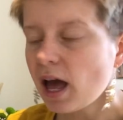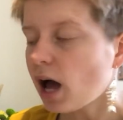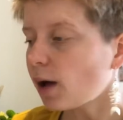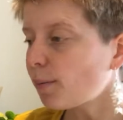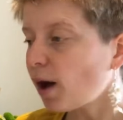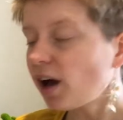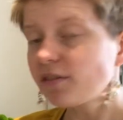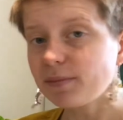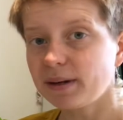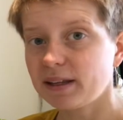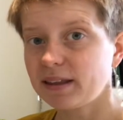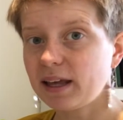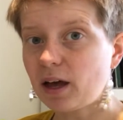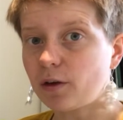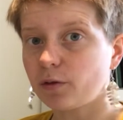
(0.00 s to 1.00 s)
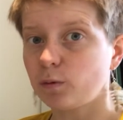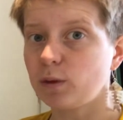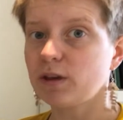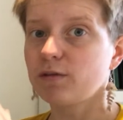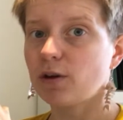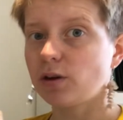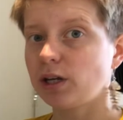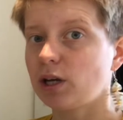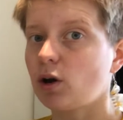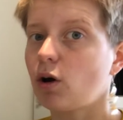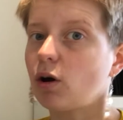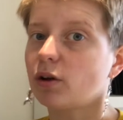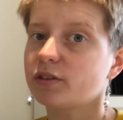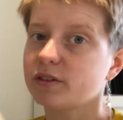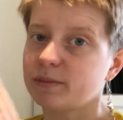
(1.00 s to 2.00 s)
Apart from anything else, we have only
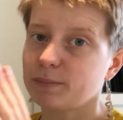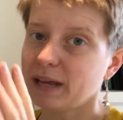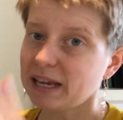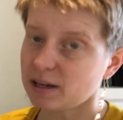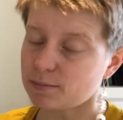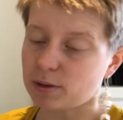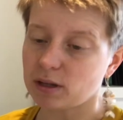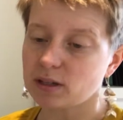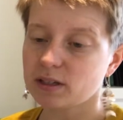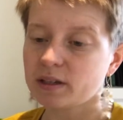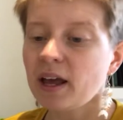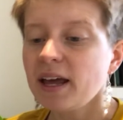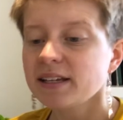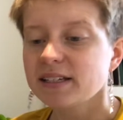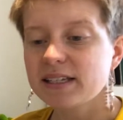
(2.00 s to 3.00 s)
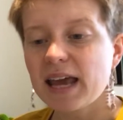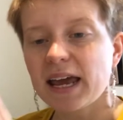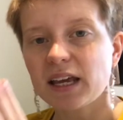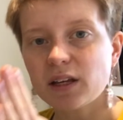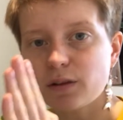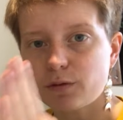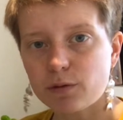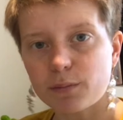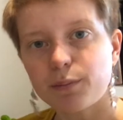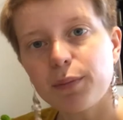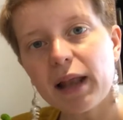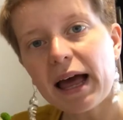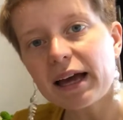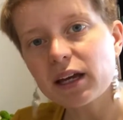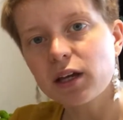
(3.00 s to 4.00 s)
got pigment to take us from
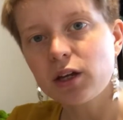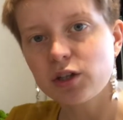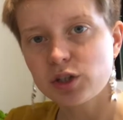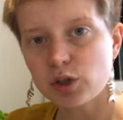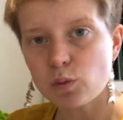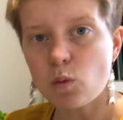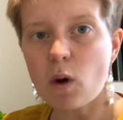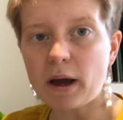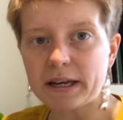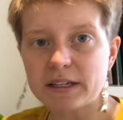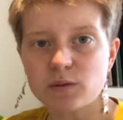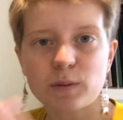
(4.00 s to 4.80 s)
black to white.